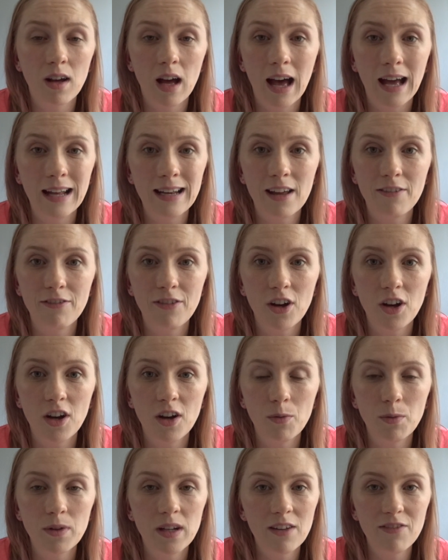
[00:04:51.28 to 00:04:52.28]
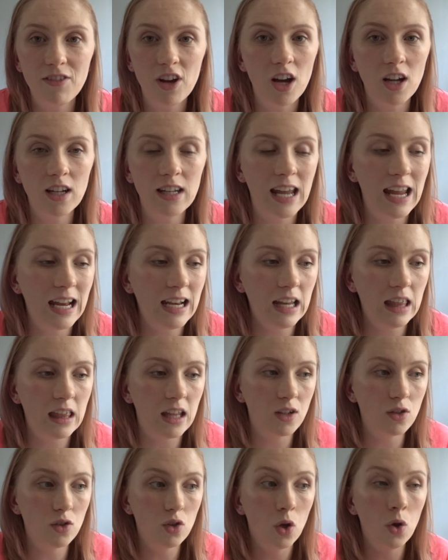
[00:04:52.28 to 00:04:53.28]
We never had
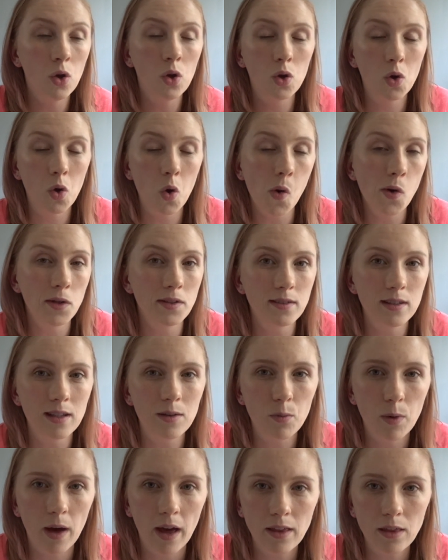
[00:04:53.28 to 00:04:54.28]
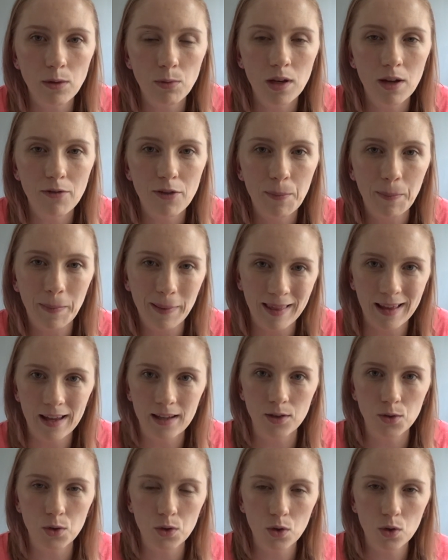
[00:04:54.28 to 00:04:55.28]
anything to co-sleep with. We never
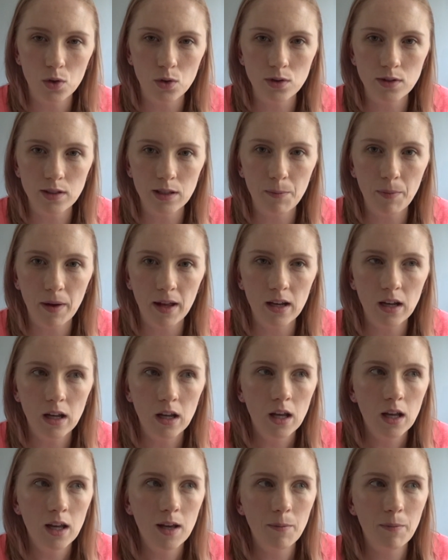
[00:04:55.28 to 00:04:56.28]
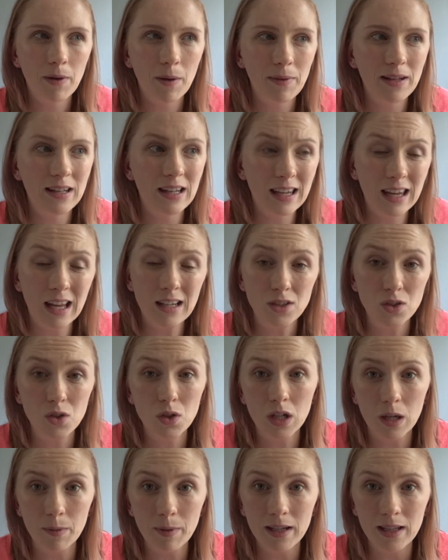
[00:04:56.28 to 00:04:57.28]
planned on co-sleeping, but I mean, the kids do
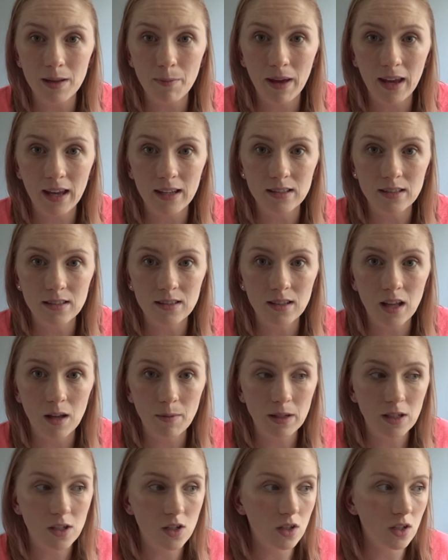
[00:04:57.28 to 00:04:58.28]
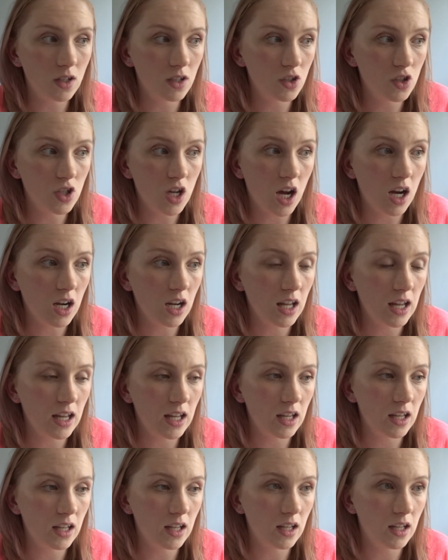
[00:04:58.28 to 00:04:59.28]
come out of the bed. I mean, Charlotte
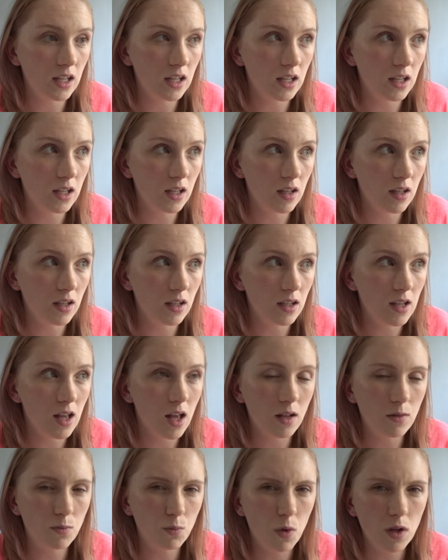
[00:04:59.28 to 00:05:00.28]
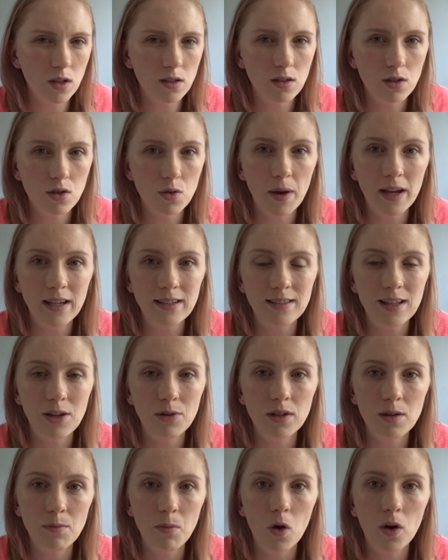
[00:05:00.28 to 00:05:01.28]
once or twice now
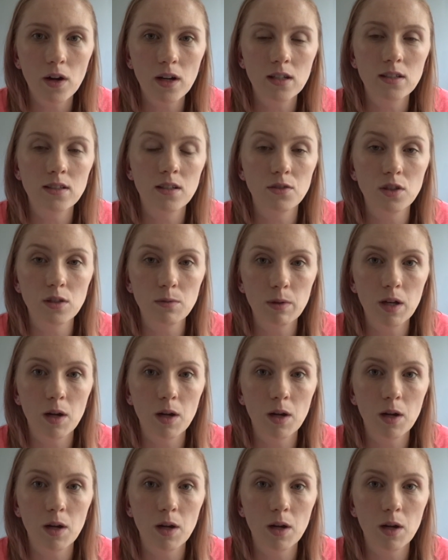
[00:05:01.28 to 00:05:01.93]
in the mornings if she's been